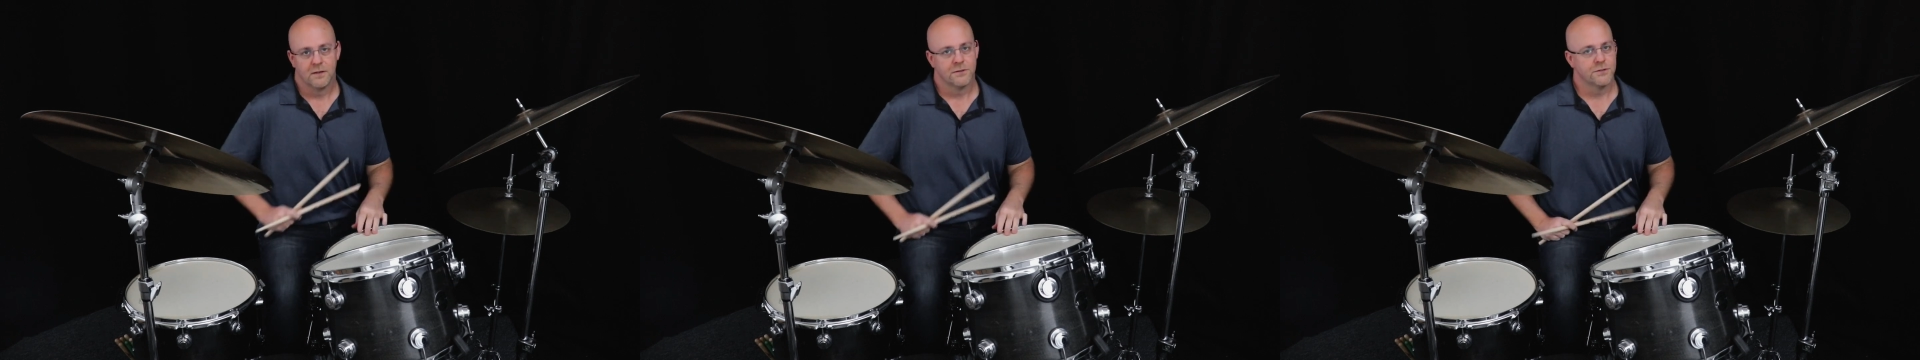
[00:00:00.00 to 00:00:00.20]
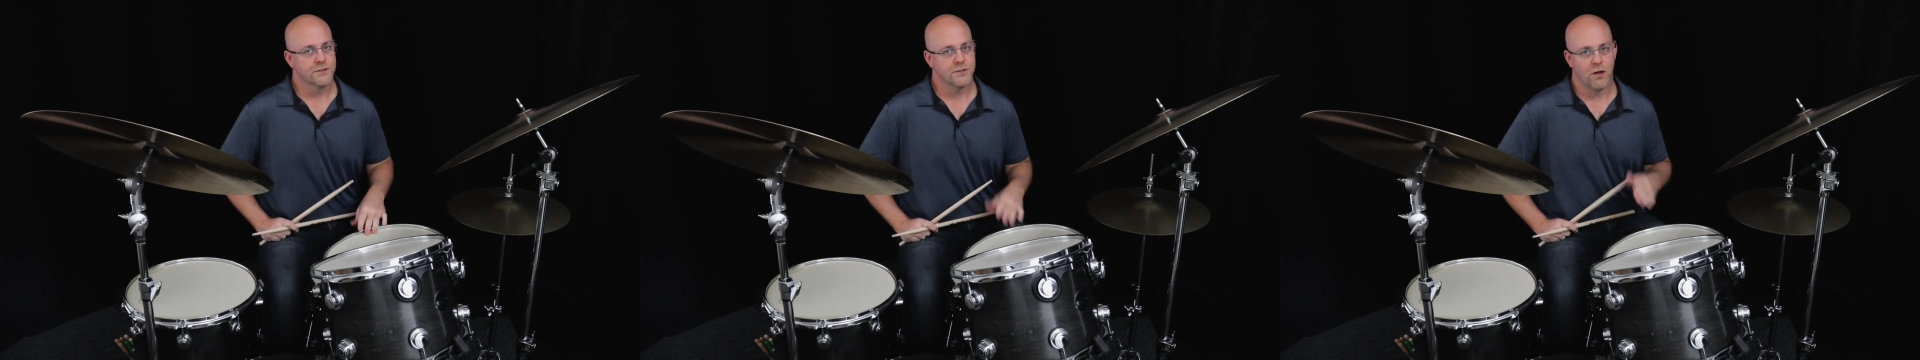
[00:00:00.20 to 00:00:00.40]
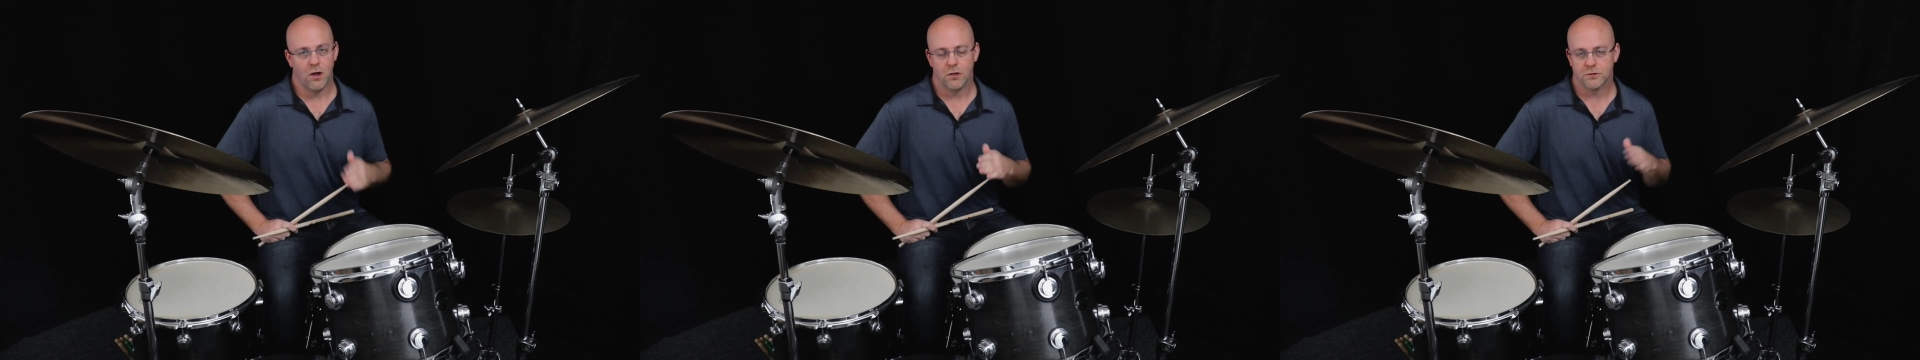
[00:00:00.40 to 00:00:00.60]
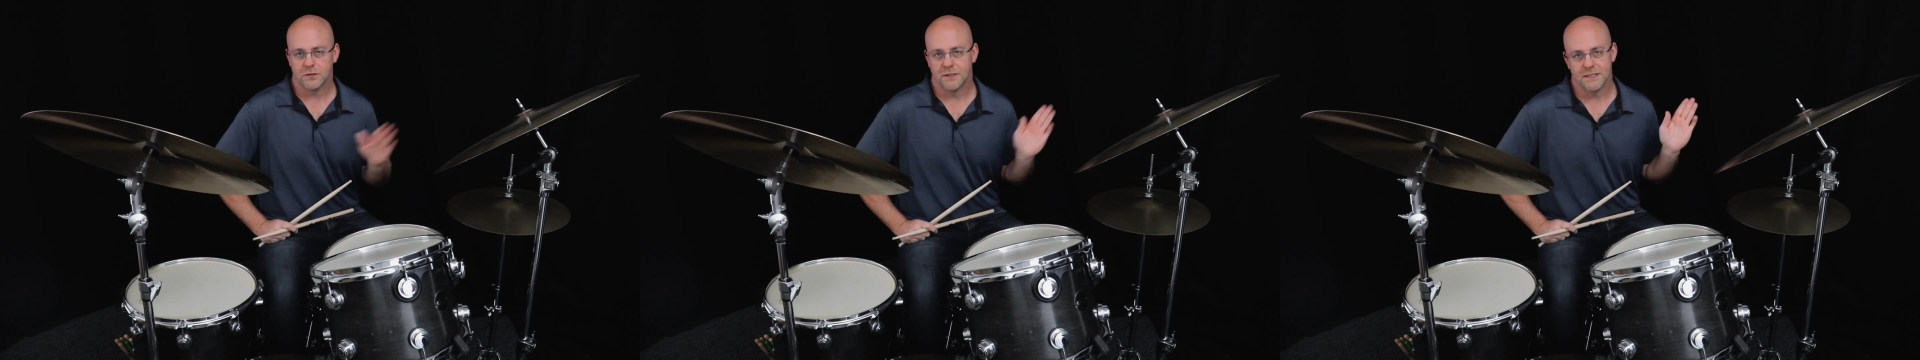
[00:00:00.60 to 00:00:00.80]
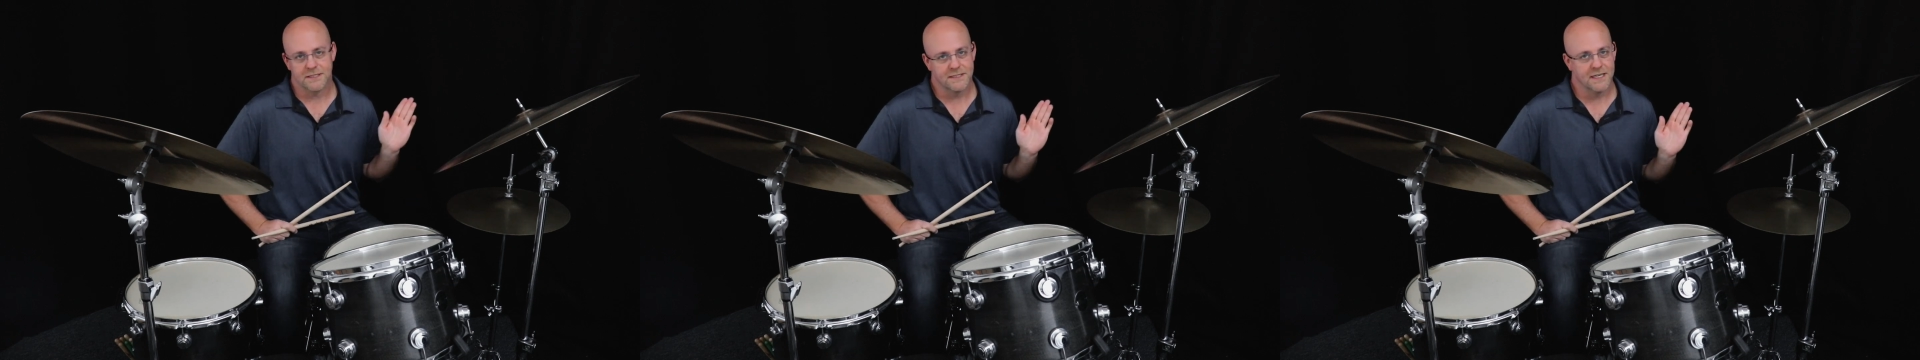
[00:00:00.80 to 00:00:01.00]
Just
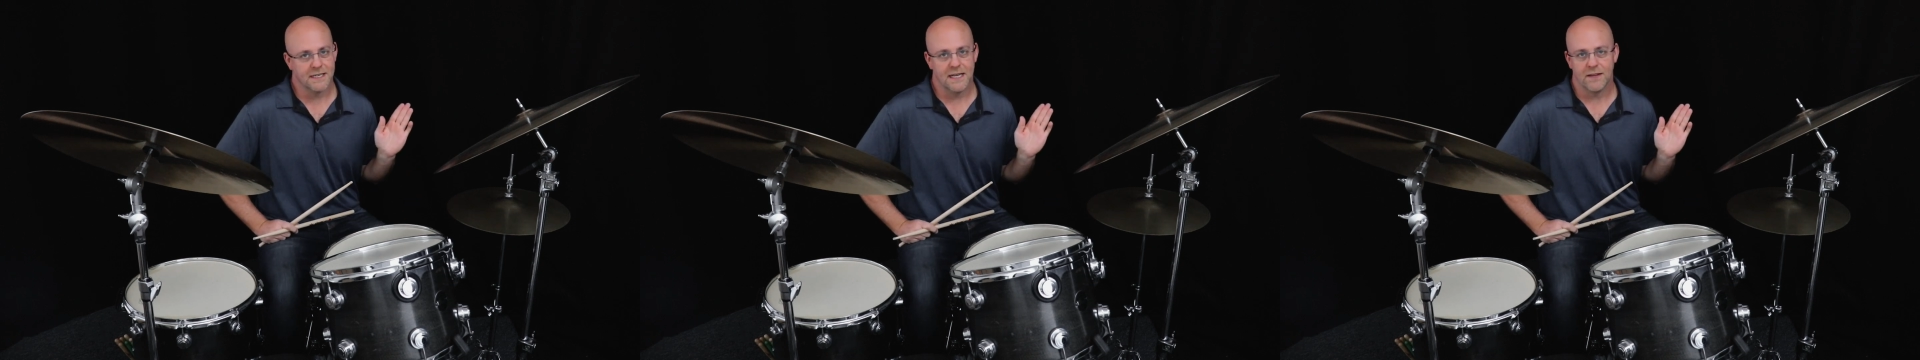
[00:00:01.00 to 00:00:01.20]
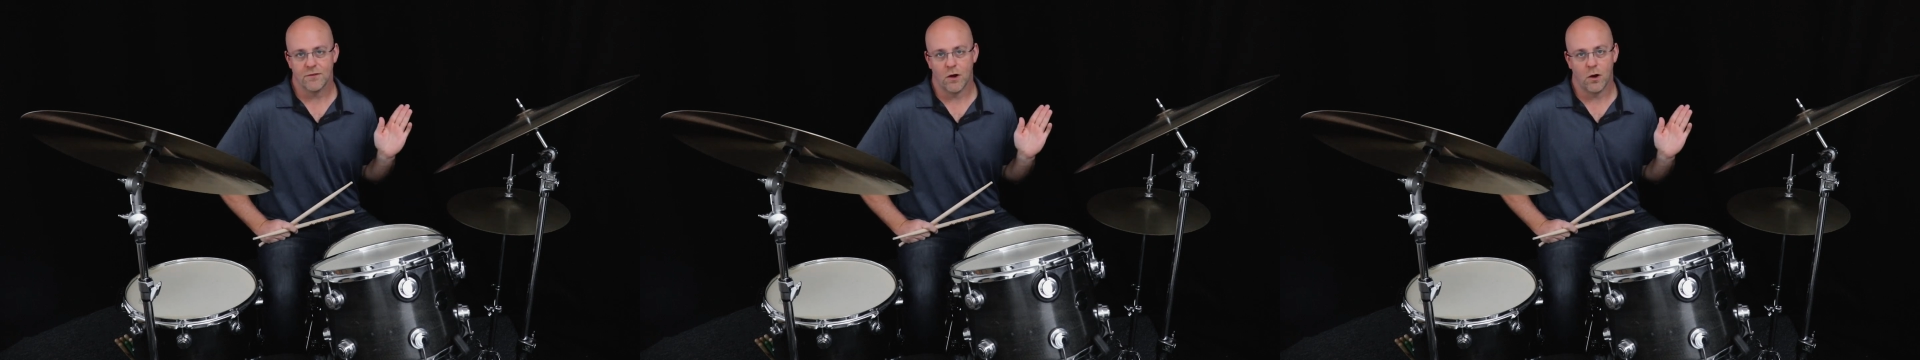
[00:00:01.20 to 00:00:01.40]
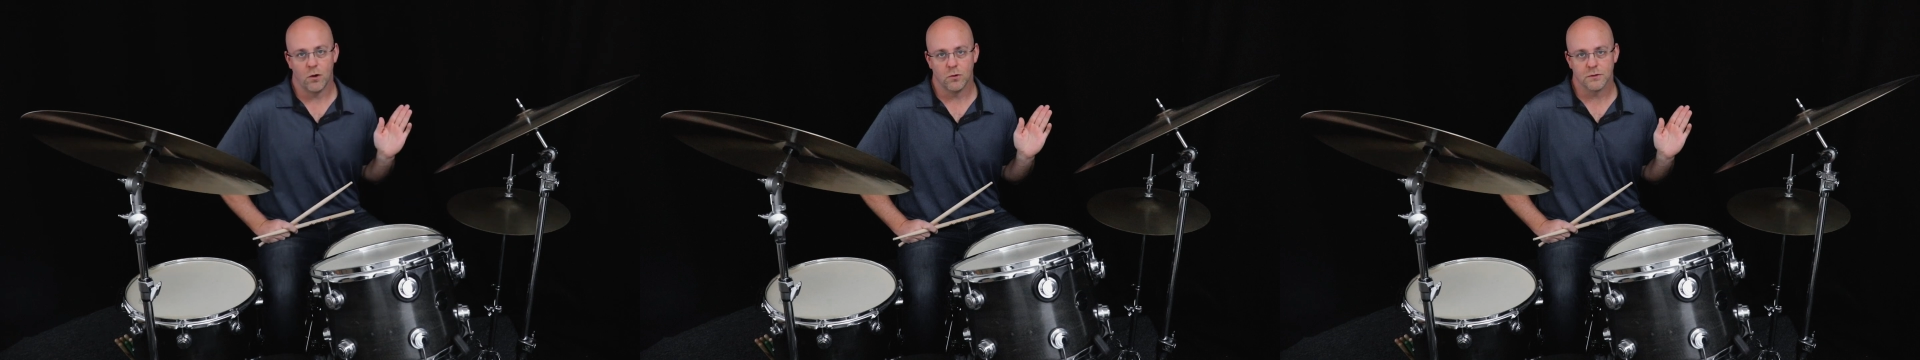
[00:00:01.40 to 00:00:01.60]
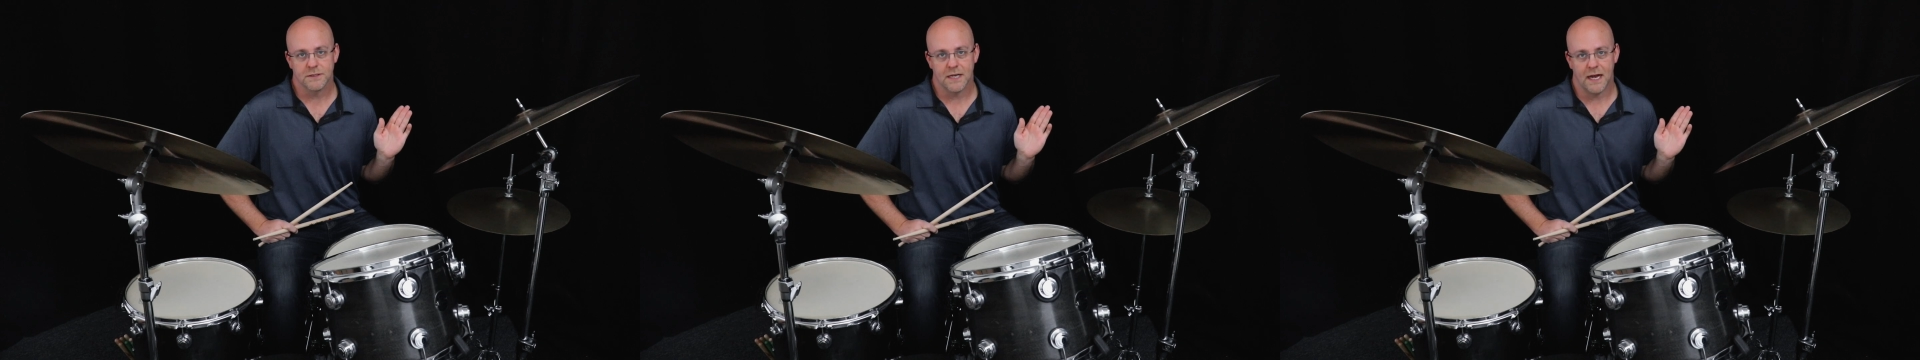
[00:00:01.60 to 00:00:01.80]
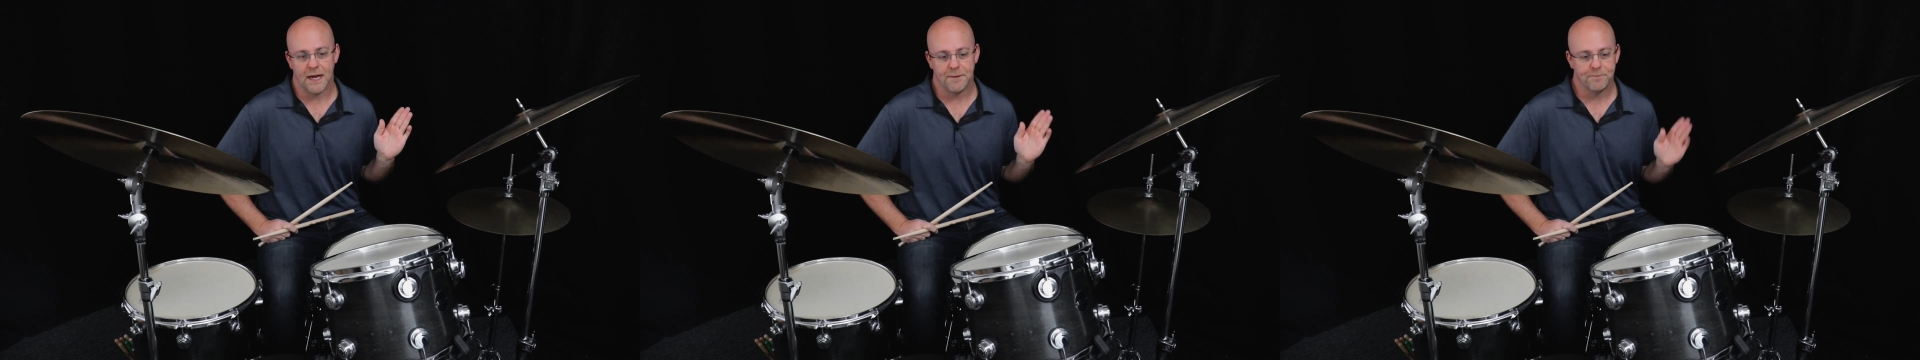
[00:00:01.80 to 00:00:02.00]
alternate sticking the whole
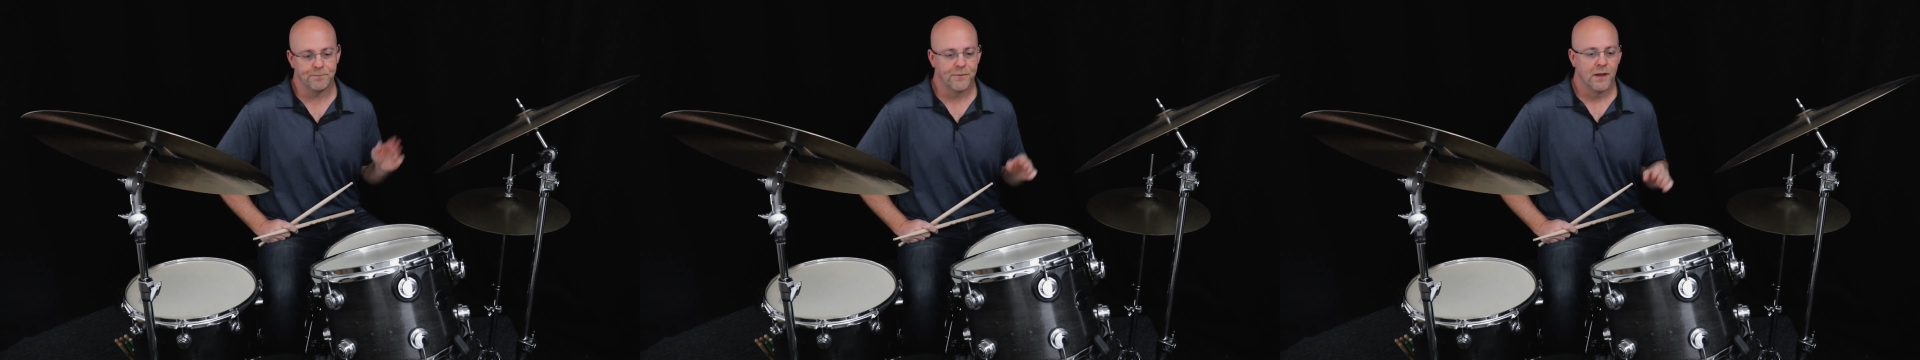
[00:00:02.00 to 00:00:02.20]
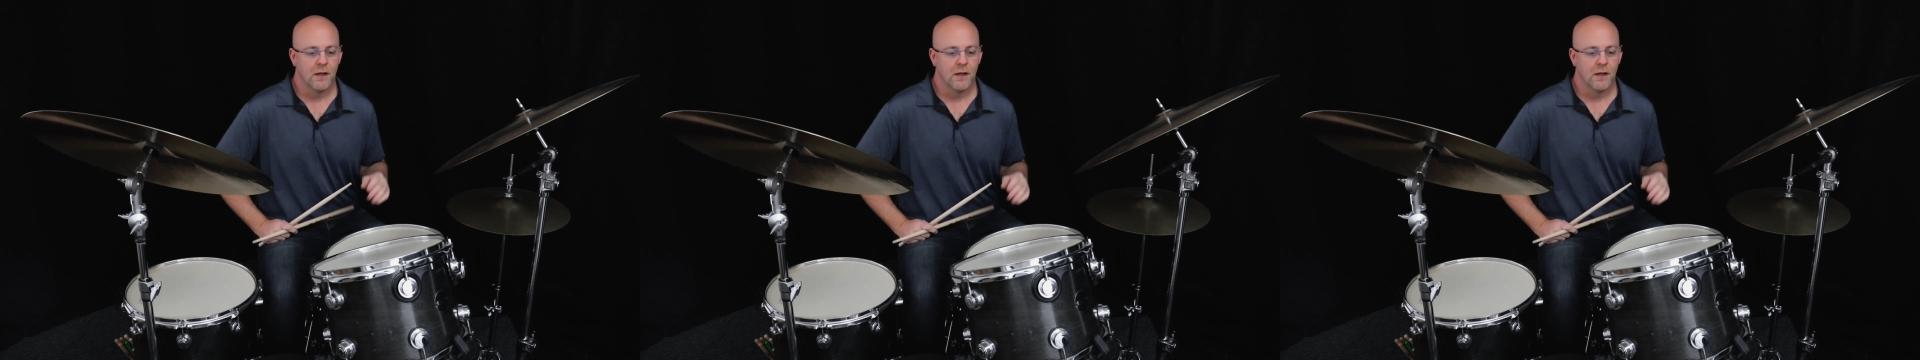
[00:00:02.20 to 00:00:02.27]
time.